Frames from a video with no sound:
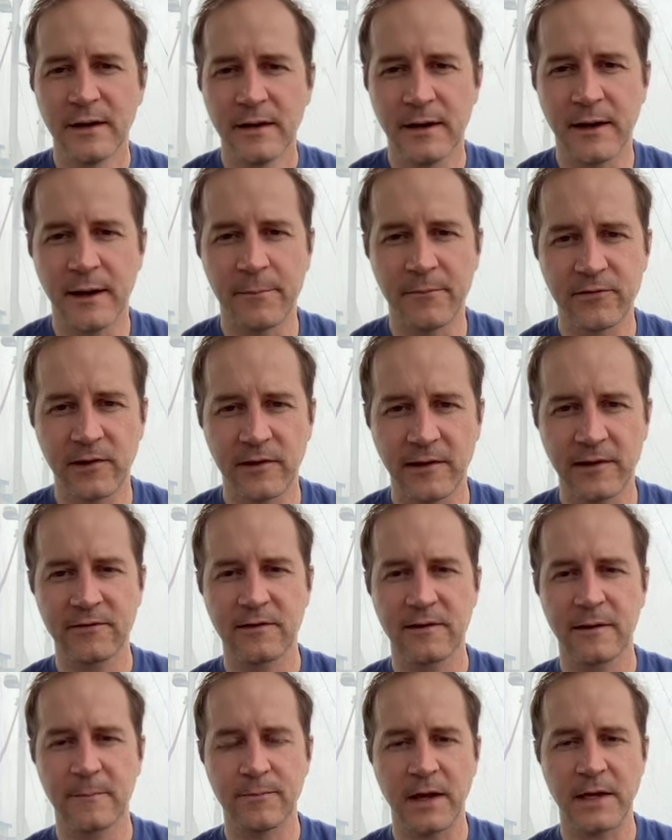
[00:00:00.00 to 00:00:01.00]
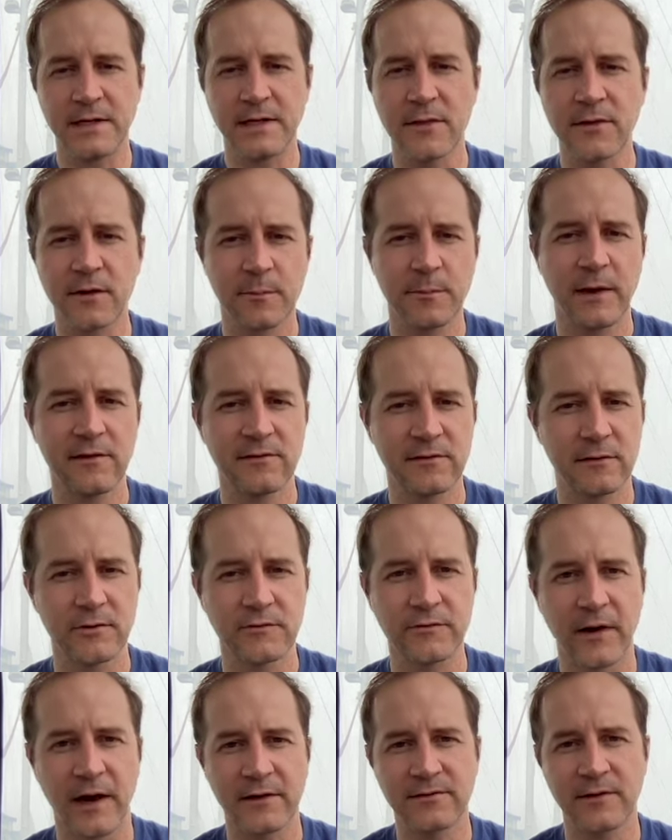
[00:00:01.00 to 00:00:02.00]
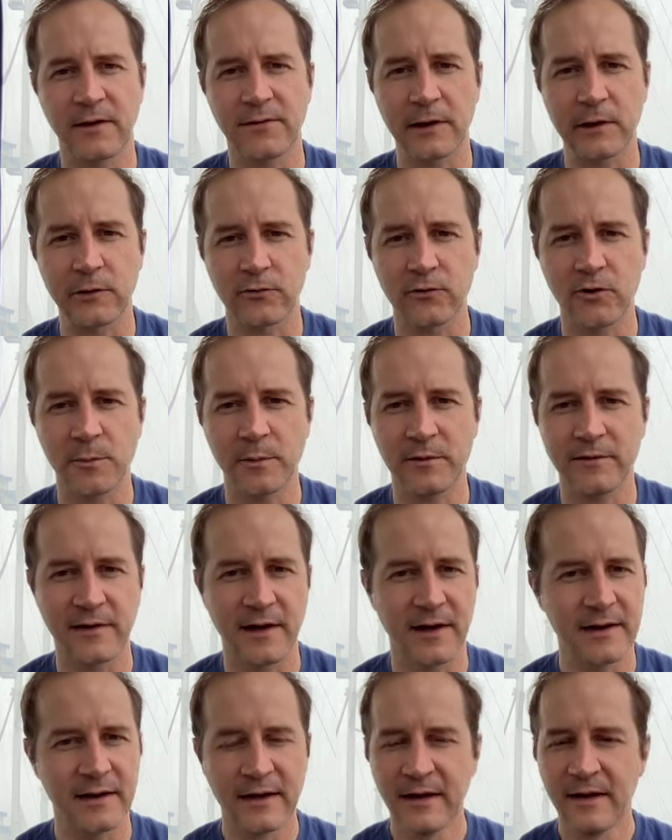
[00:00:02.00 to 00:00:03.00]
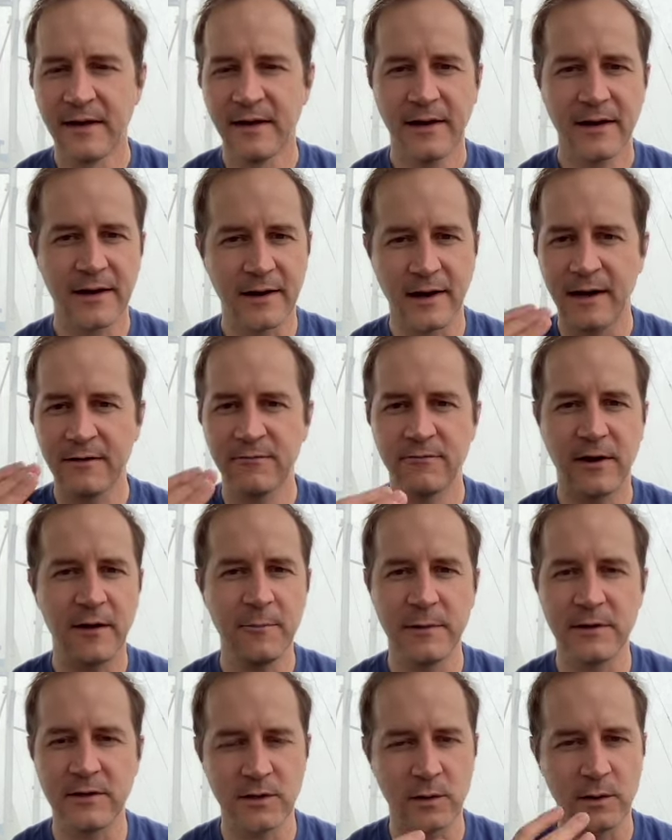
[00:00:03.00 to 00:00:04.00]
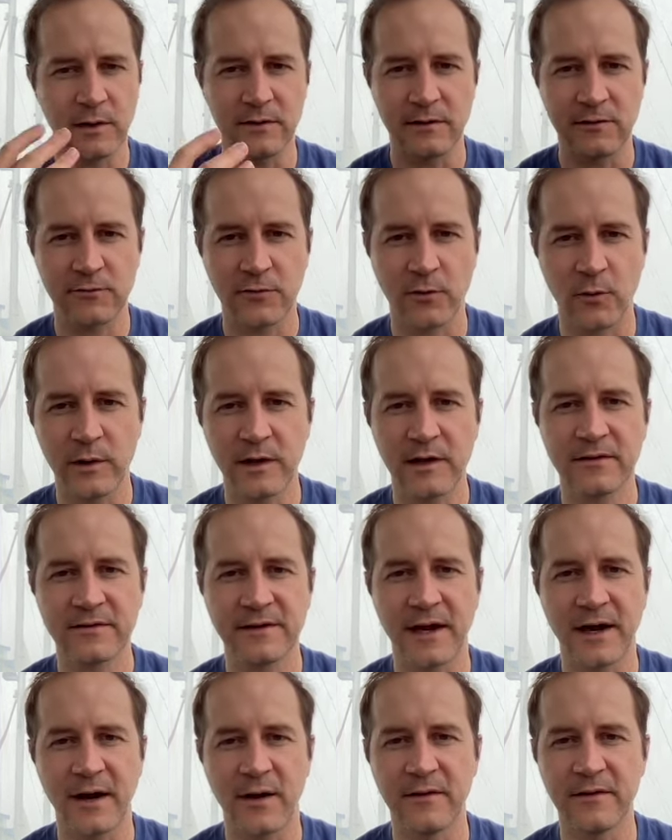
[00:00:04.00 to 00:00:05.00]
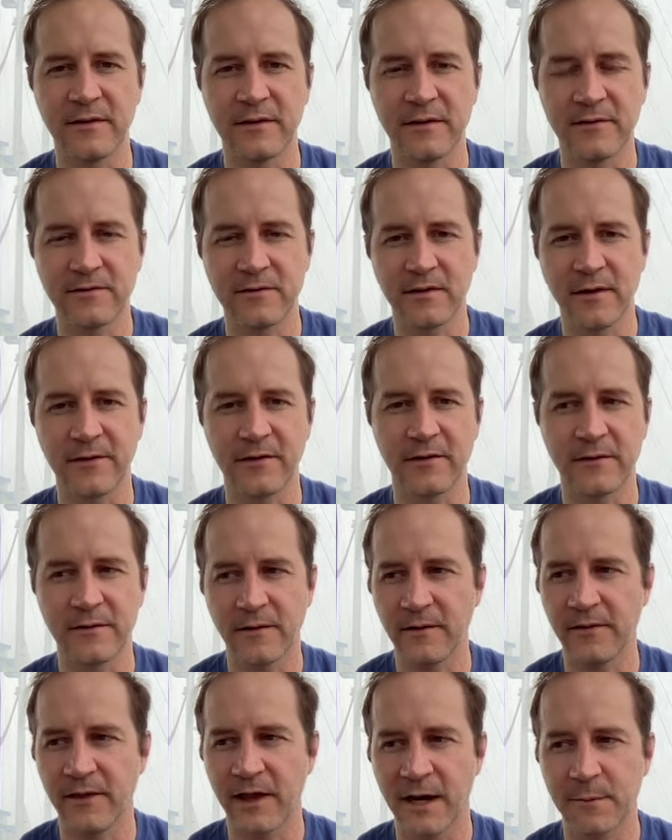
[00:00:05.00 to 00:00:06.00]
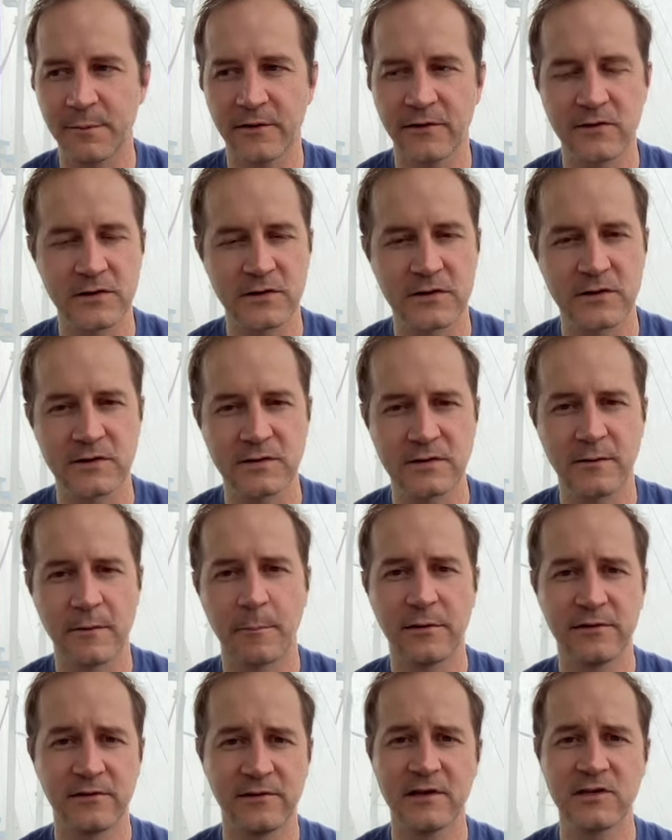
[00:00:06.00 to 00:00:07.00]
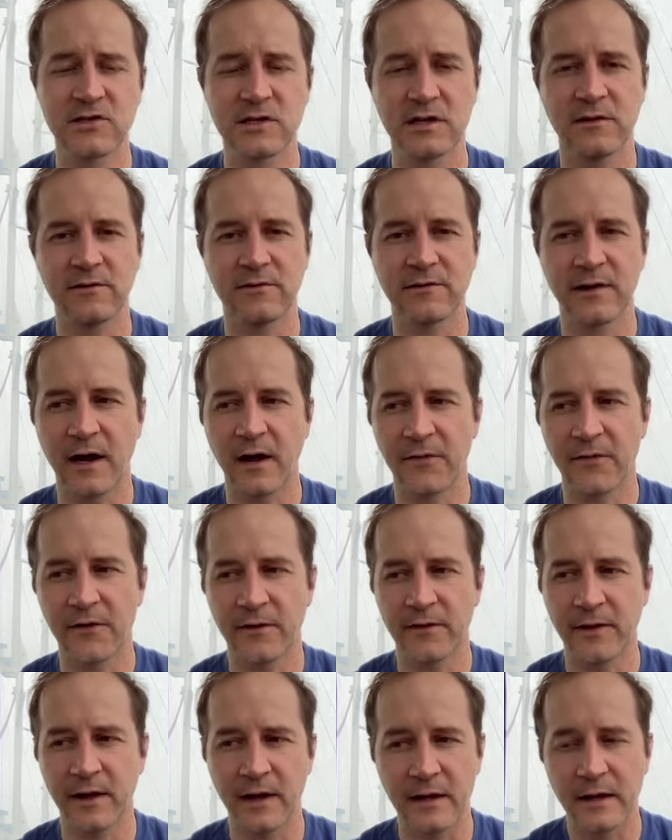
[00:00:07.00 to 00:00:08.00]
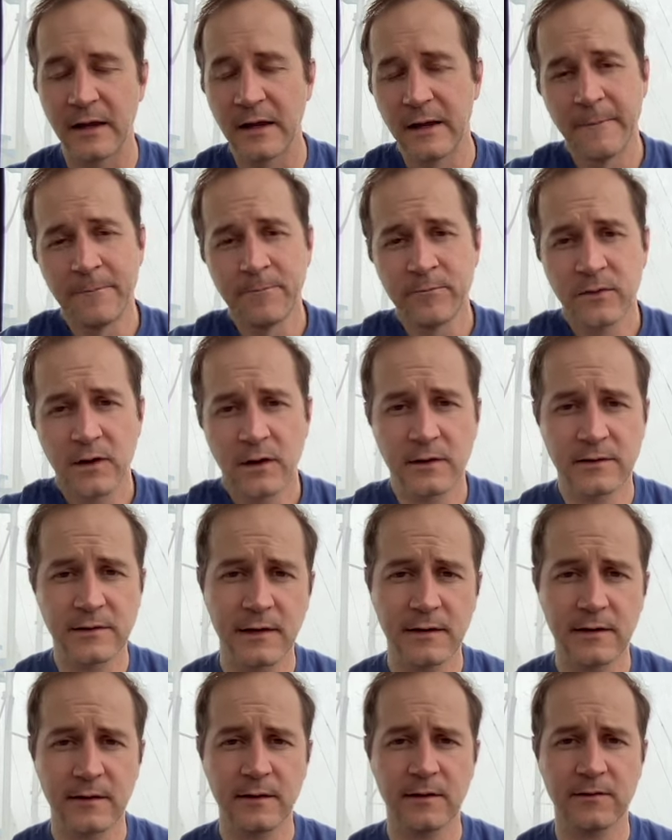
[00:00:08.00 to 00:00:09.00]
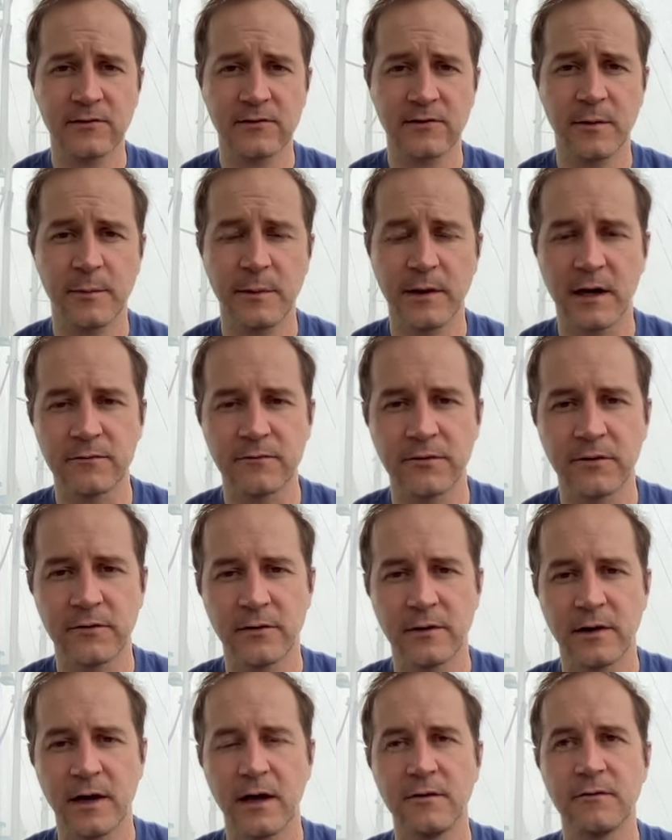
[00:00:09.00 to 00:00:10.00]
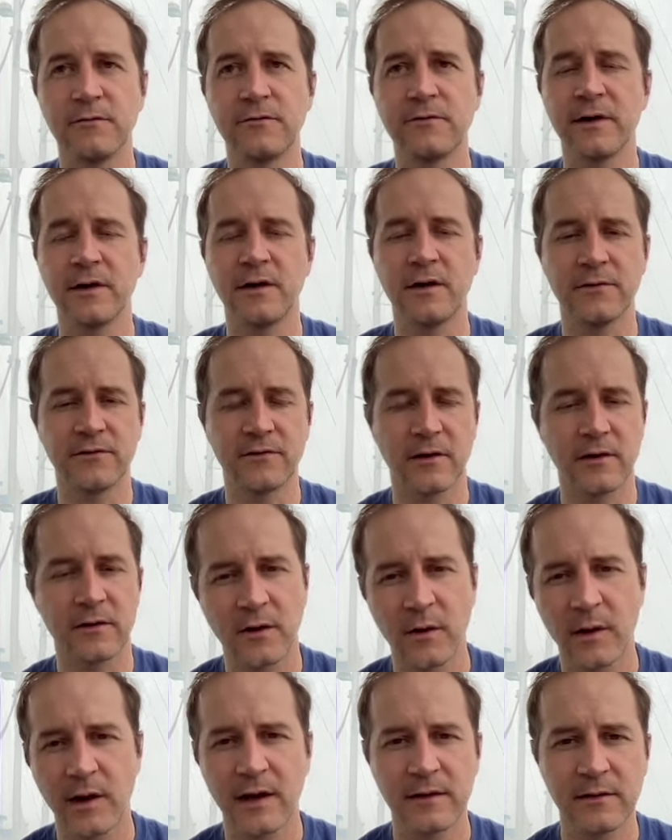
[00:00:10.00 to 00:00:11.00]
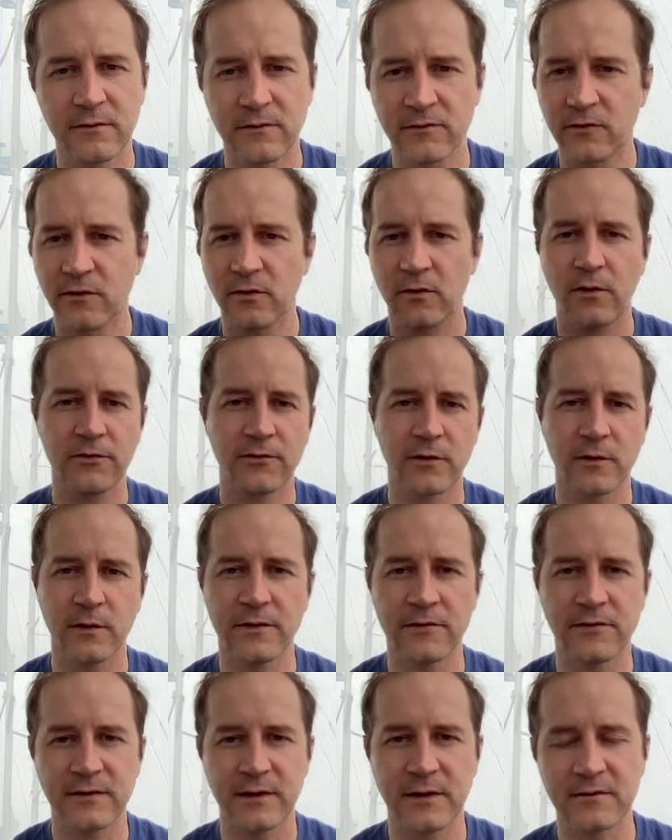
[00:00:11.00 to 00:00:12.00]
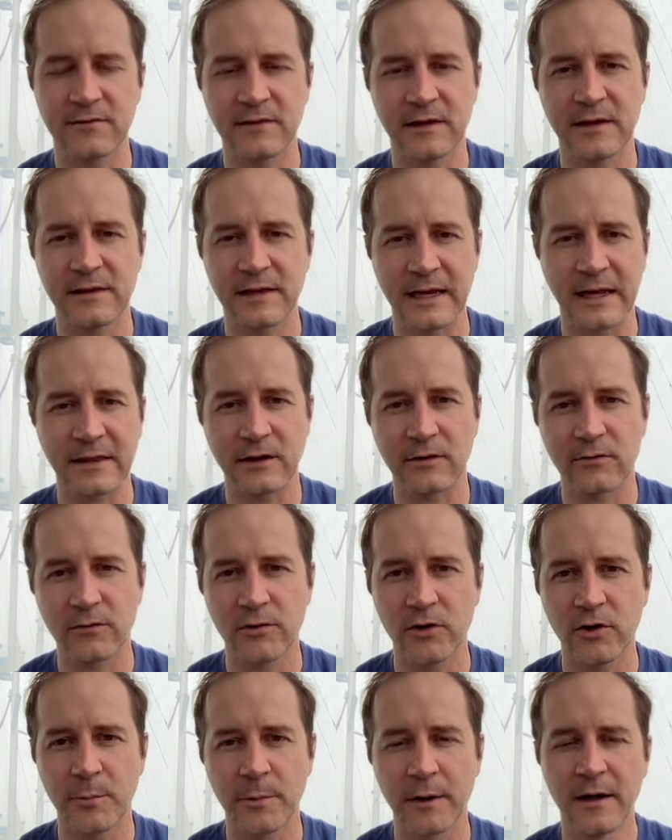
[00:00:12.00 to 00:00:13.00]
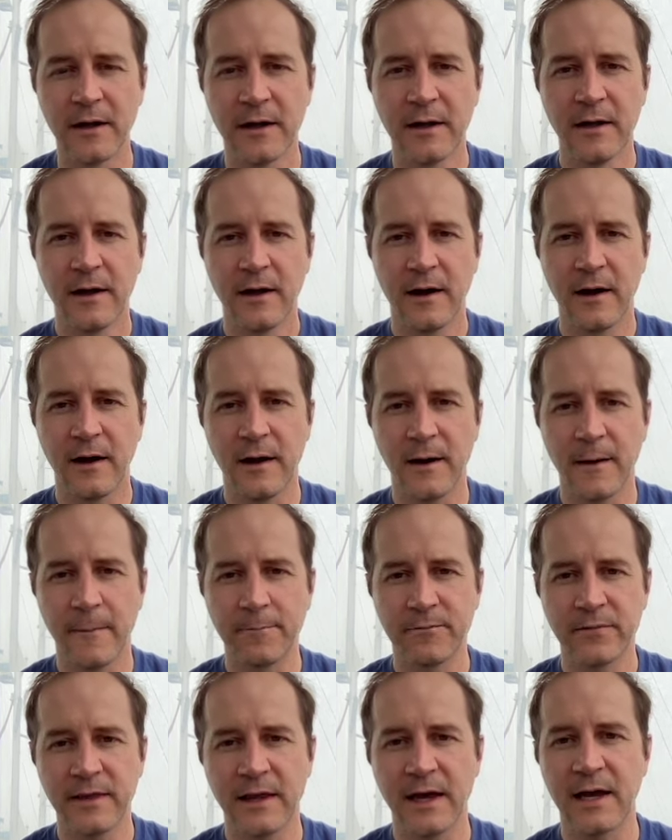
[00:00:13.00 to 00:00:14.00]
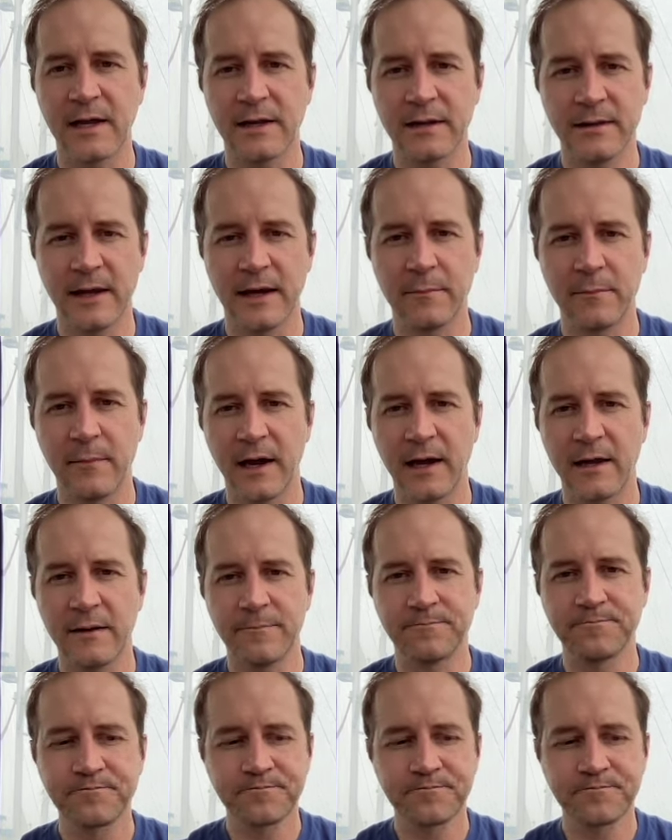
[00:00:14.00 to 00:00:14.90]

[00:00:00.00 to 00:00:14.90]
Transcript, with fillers: Um, so that's another piece of advice on the group is that you know I've, I've been doing this for weeks now, and, and so there are a lot of position, positions out there that could technically still be unf- unfilled. So go ahead and scroll through it and see if there's anything in the group um, that that might